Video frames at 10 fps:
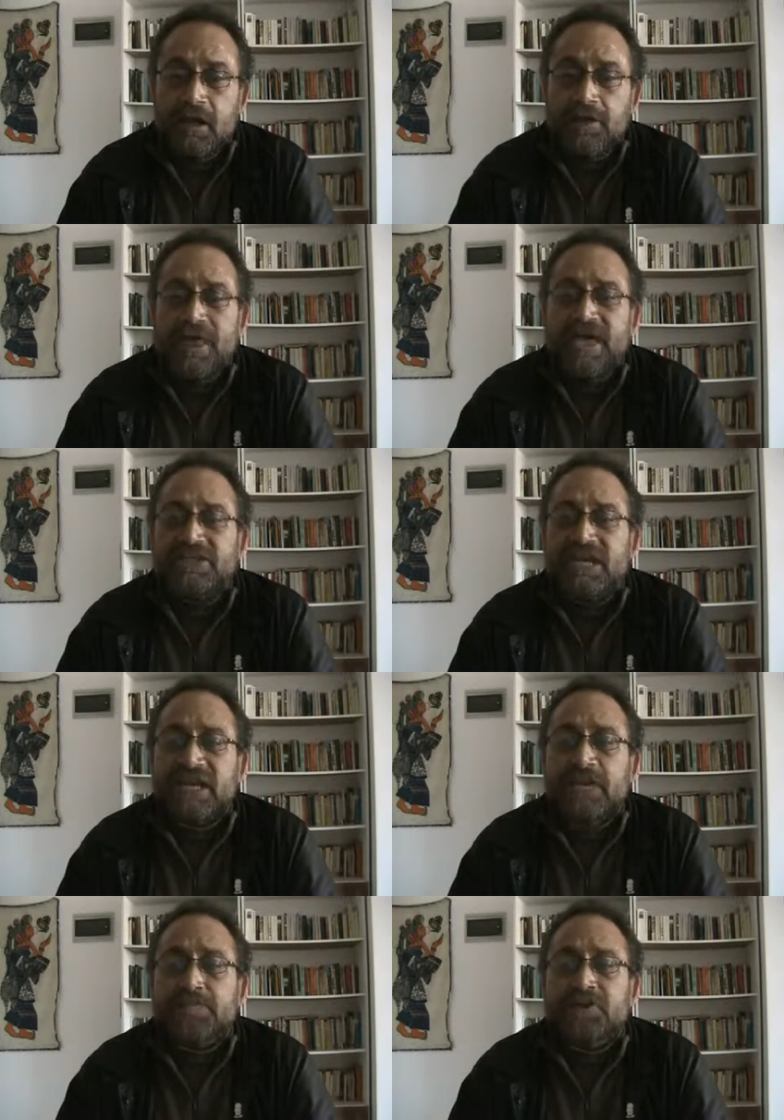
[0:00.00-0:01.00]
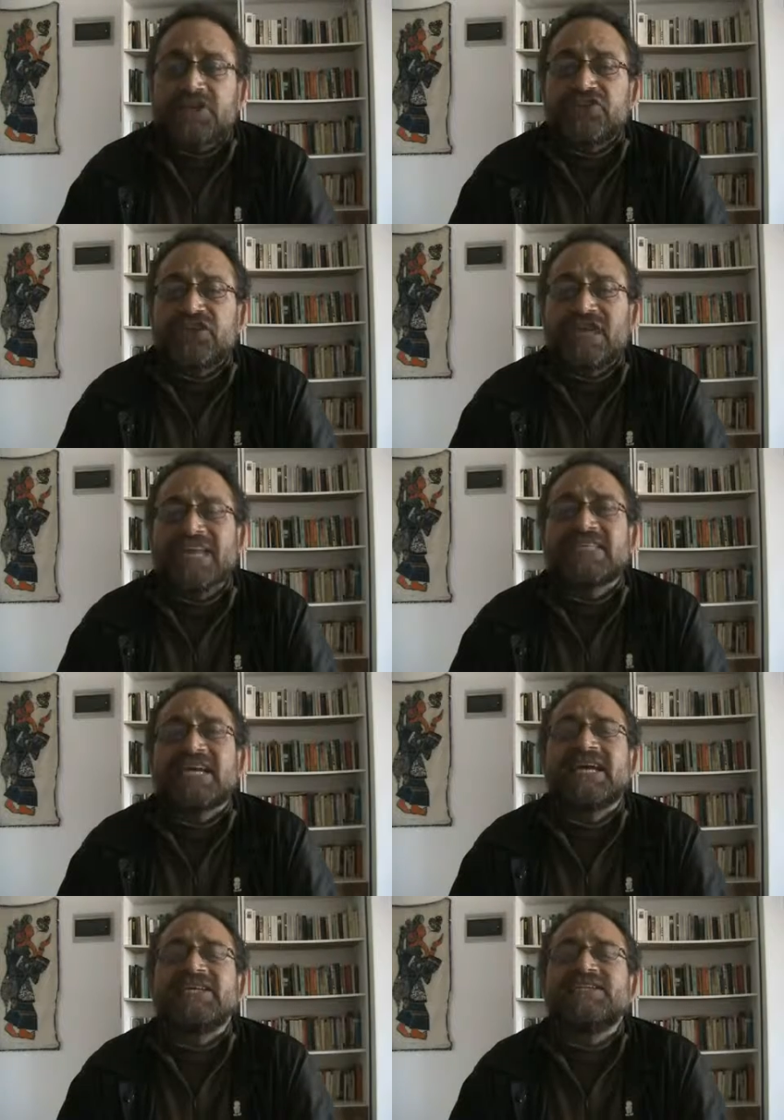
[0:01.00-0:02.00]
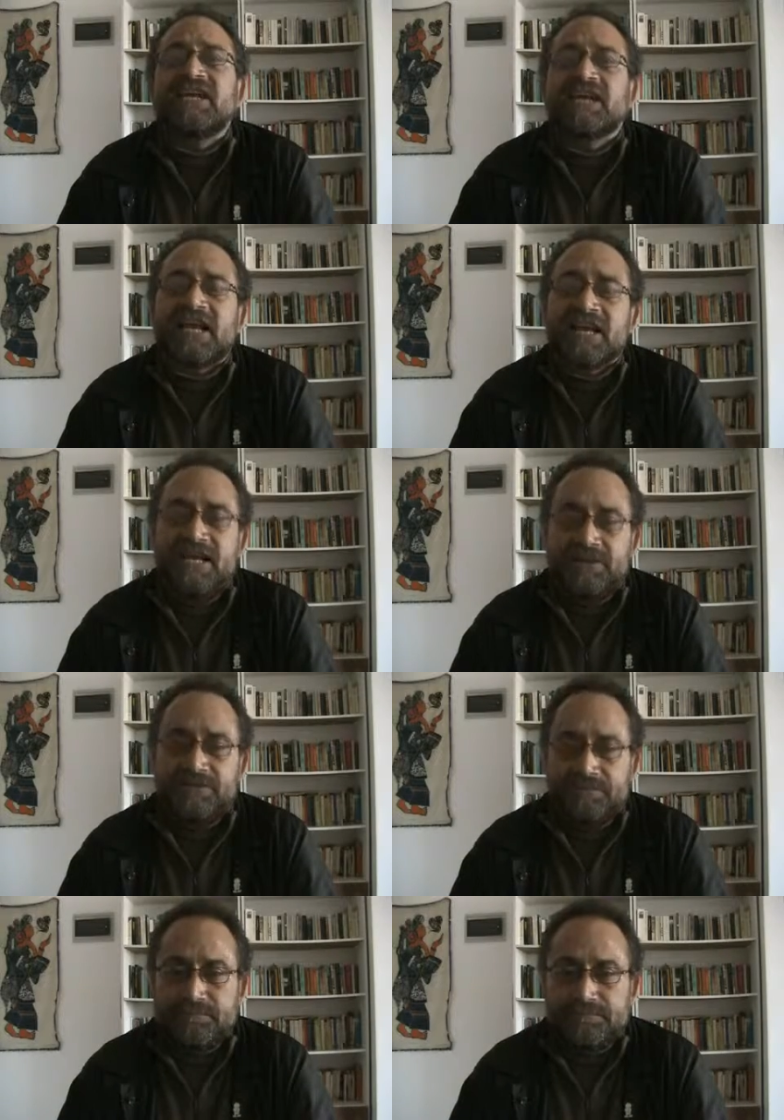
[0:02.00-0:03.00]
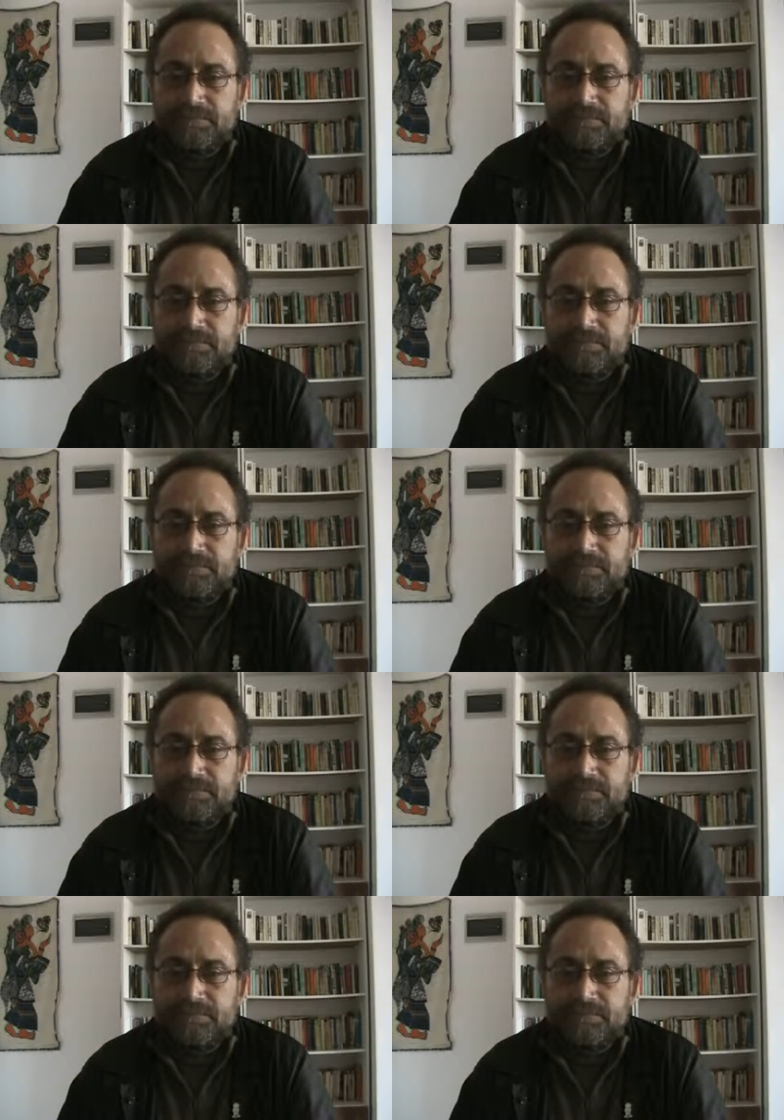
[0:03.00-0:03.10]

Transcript: the Israeli position is crystal clear.